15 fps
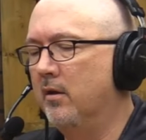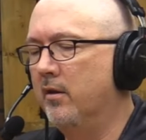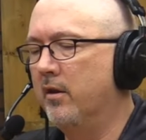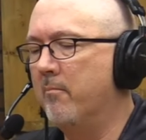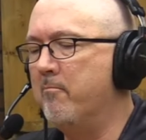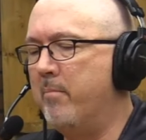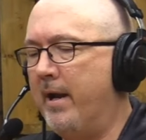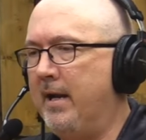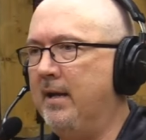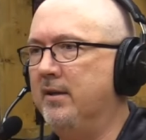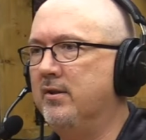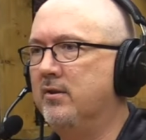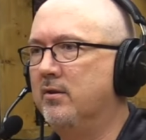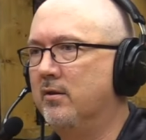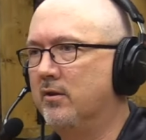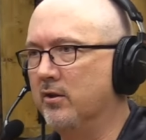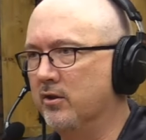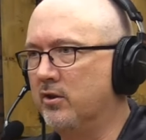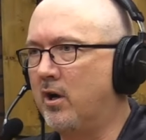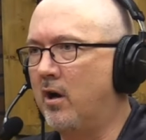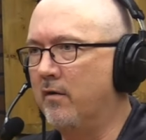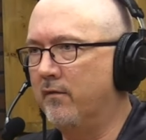the base to
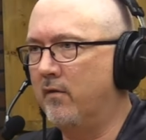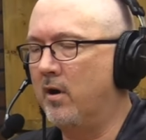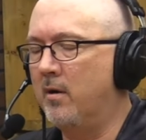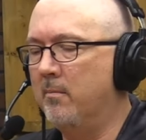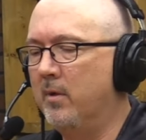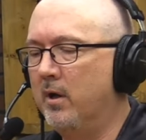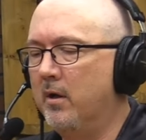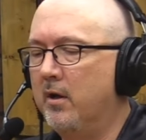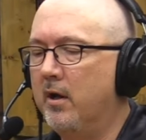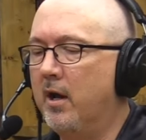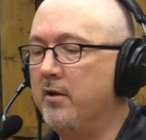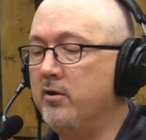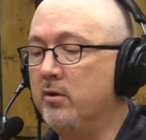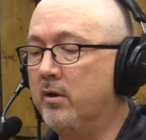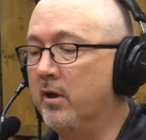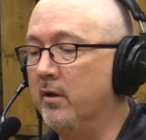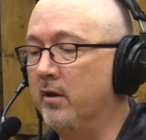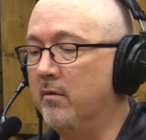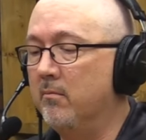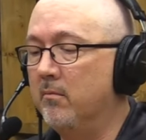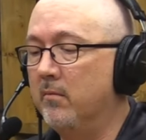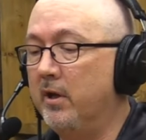start from and you can
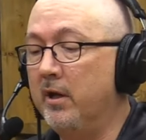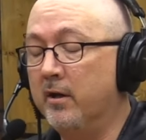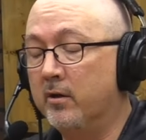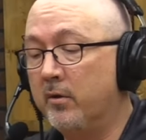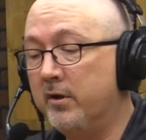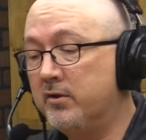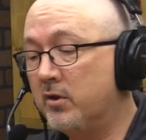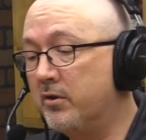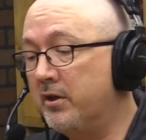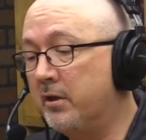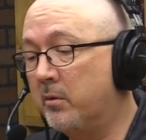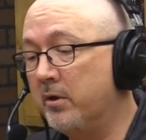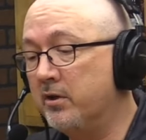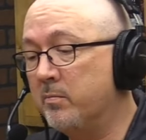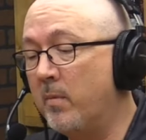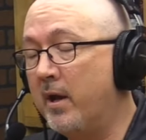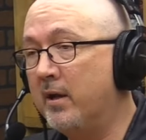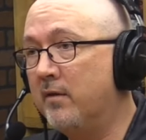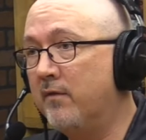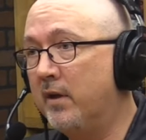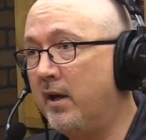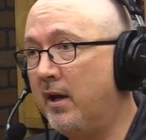increase or decrease
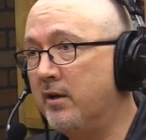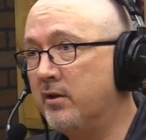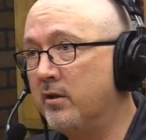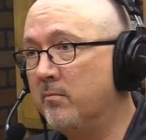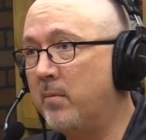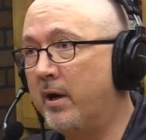magnification